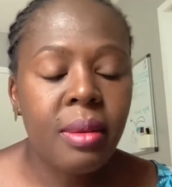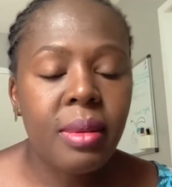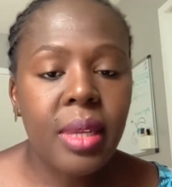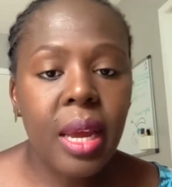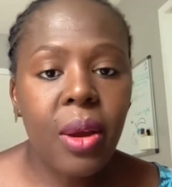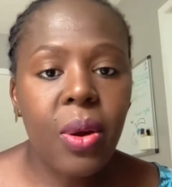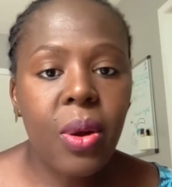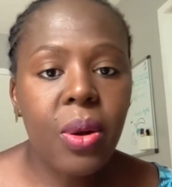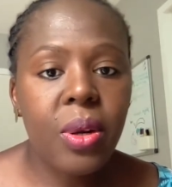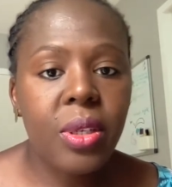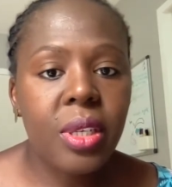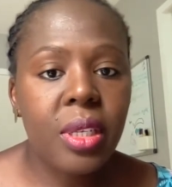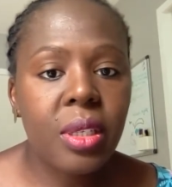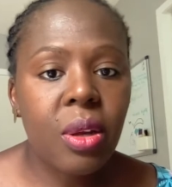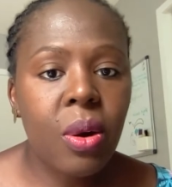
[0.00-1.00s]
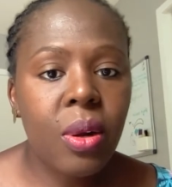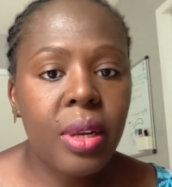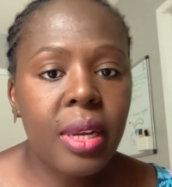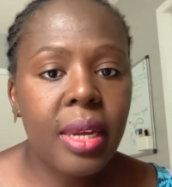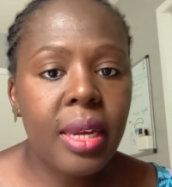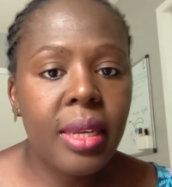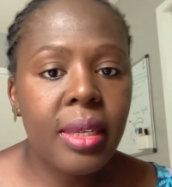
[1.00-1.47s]
psychologist
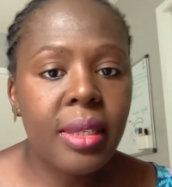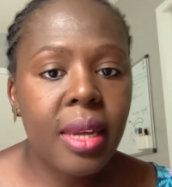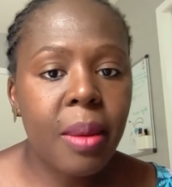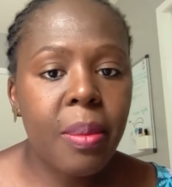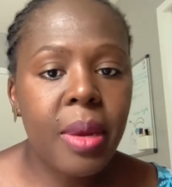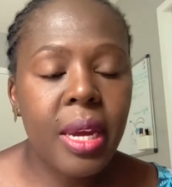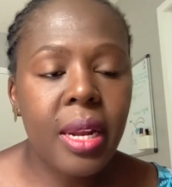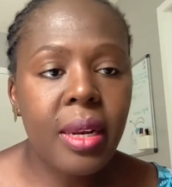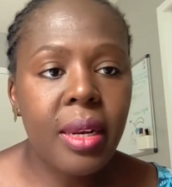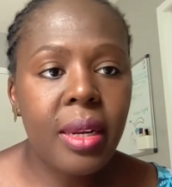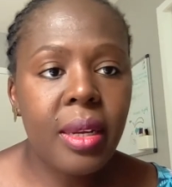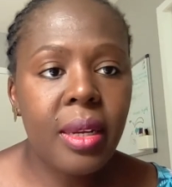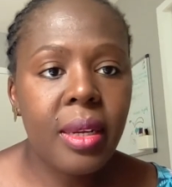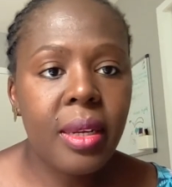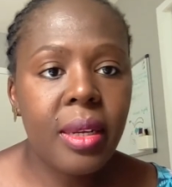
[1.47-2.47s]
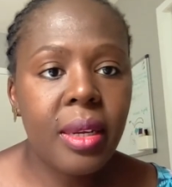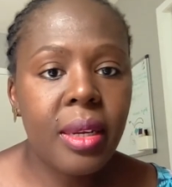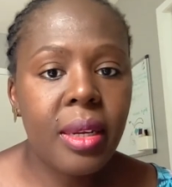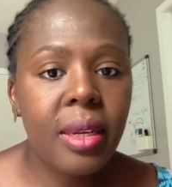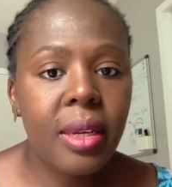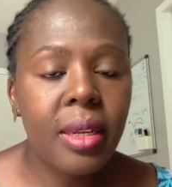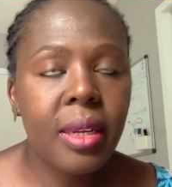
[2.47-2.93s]
called Isabelle
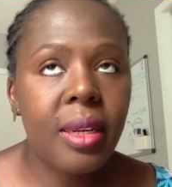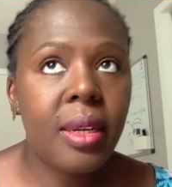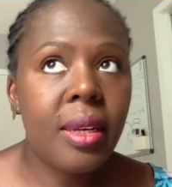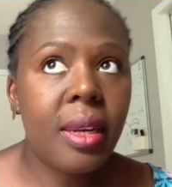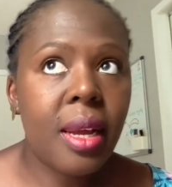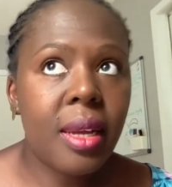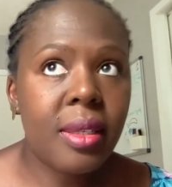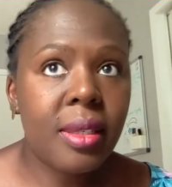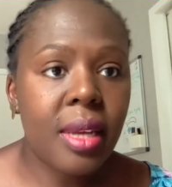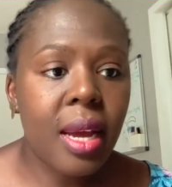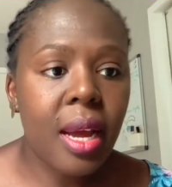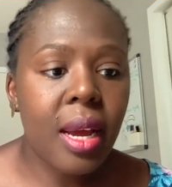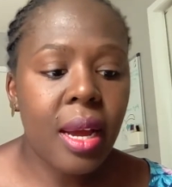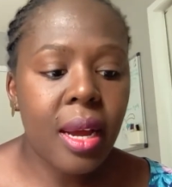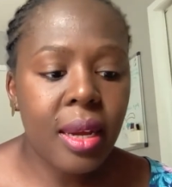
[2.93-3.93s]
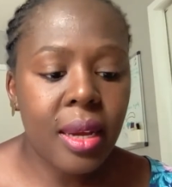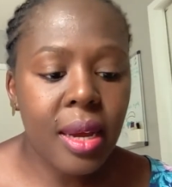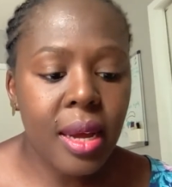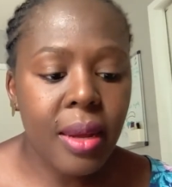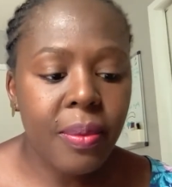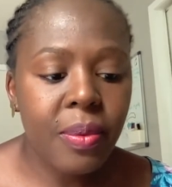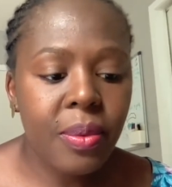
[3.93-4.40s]

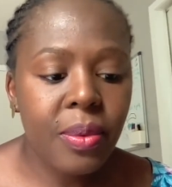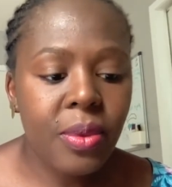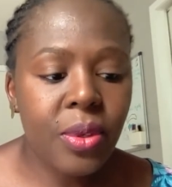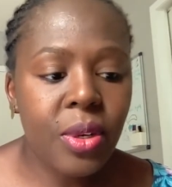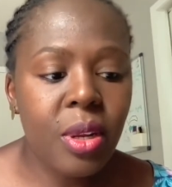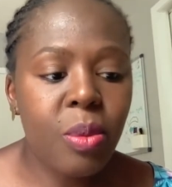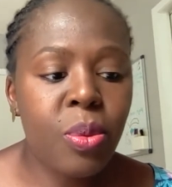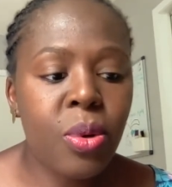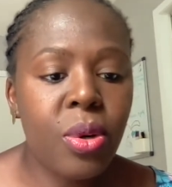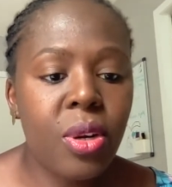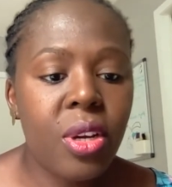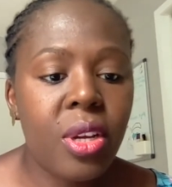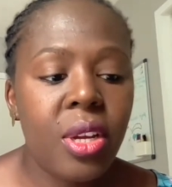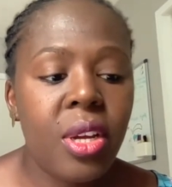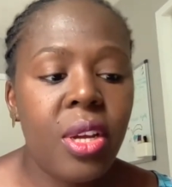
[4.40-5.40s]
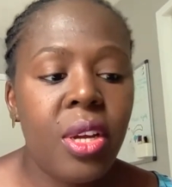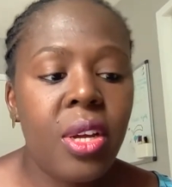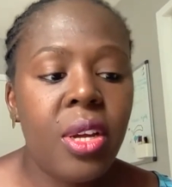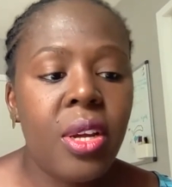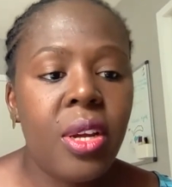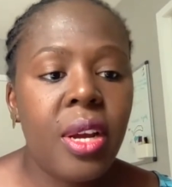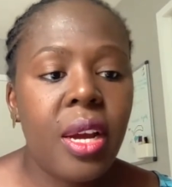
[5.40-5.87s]
Nazare-Aga. So the book,
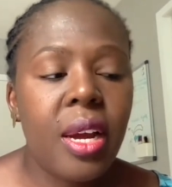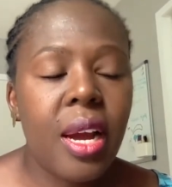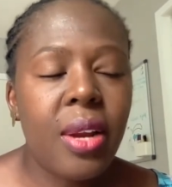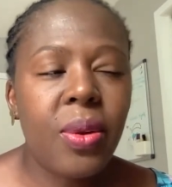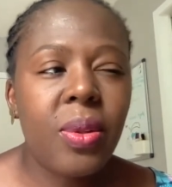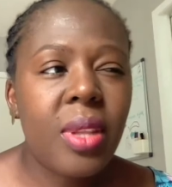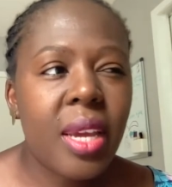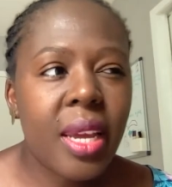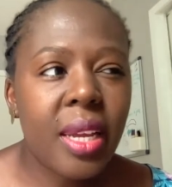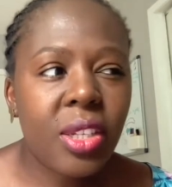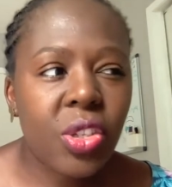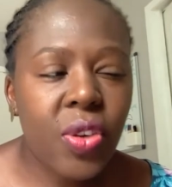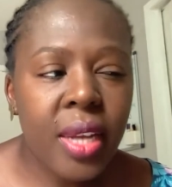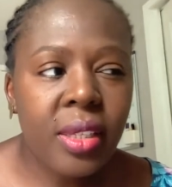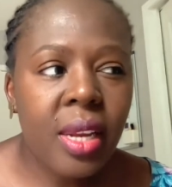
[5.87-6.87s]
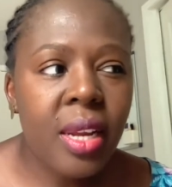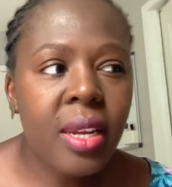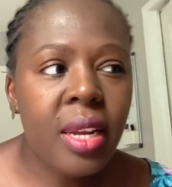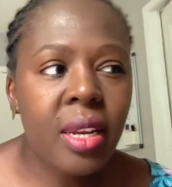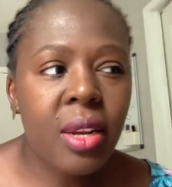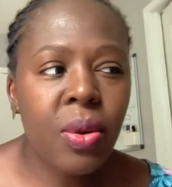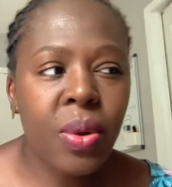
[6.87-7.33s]
I don't think it's
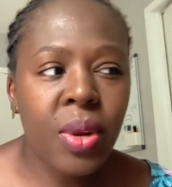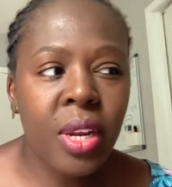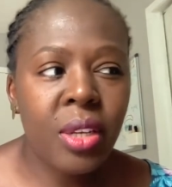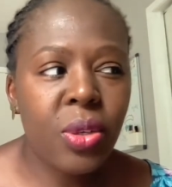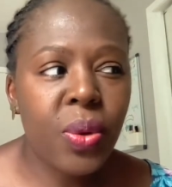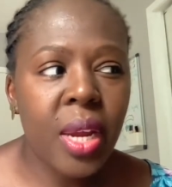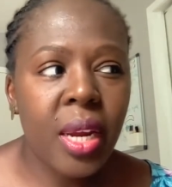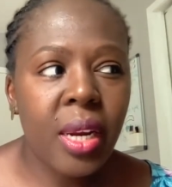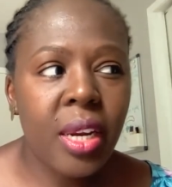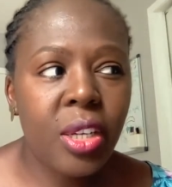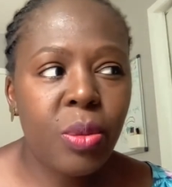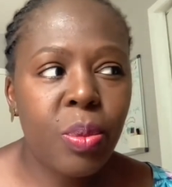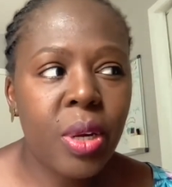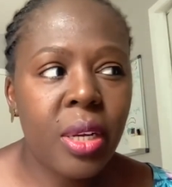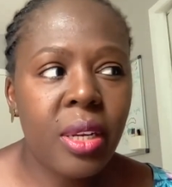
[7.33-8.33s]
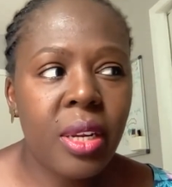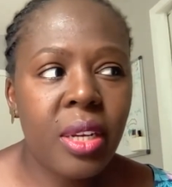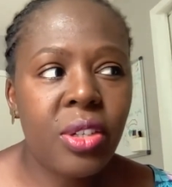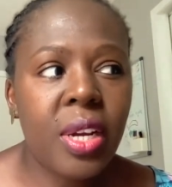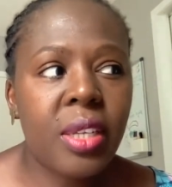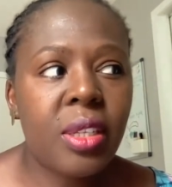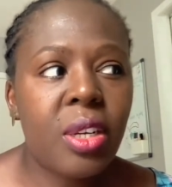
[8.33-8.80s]
translated into English, but the
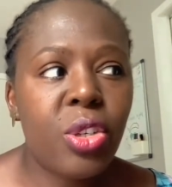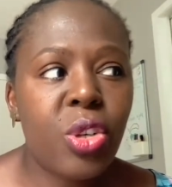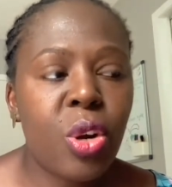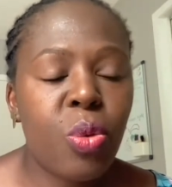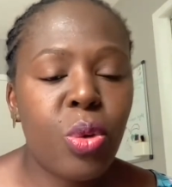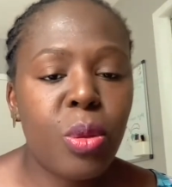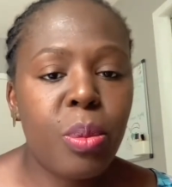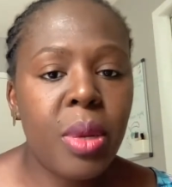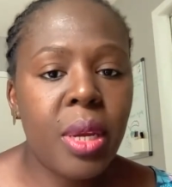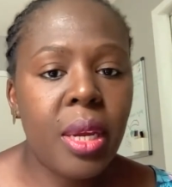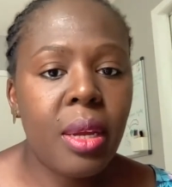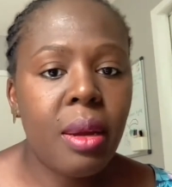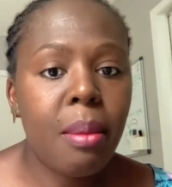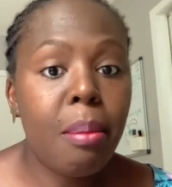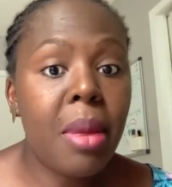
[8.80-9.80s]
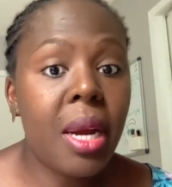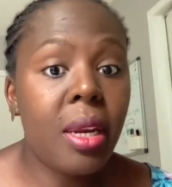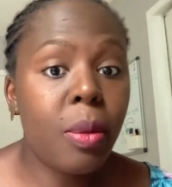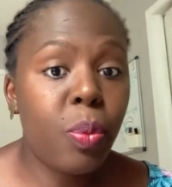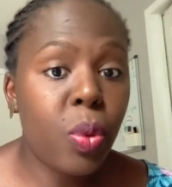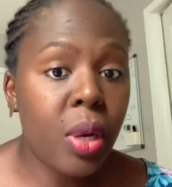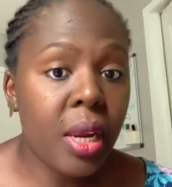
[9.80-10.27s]
translation would be
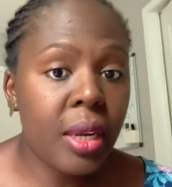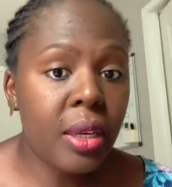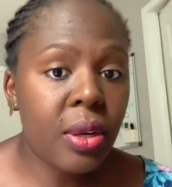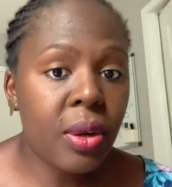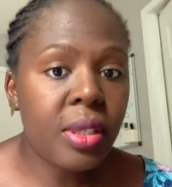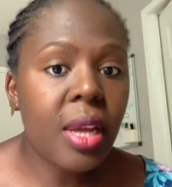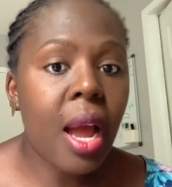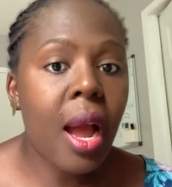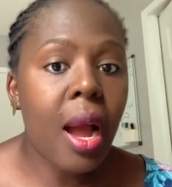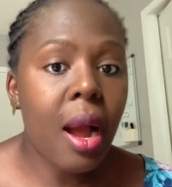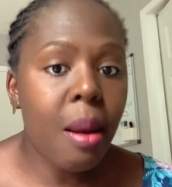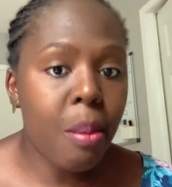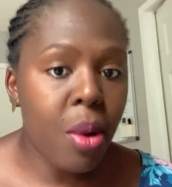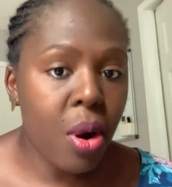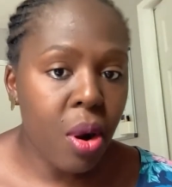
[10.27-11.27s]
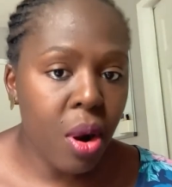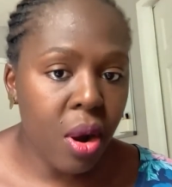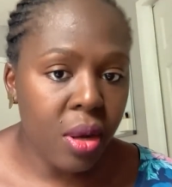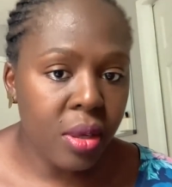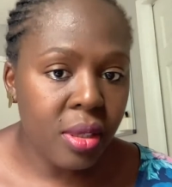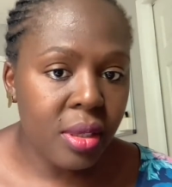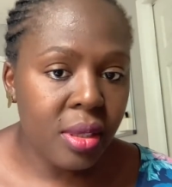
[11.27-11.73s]
Manipulators Are Among
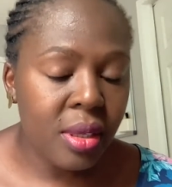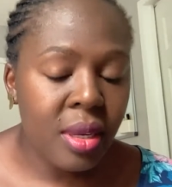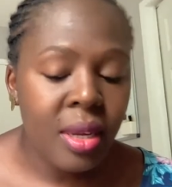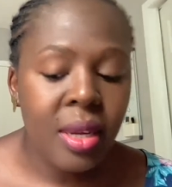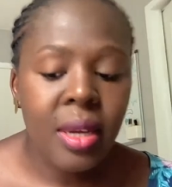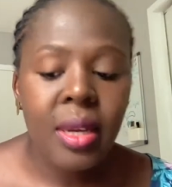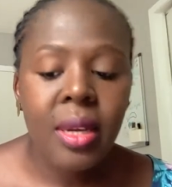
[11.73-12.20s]
Us.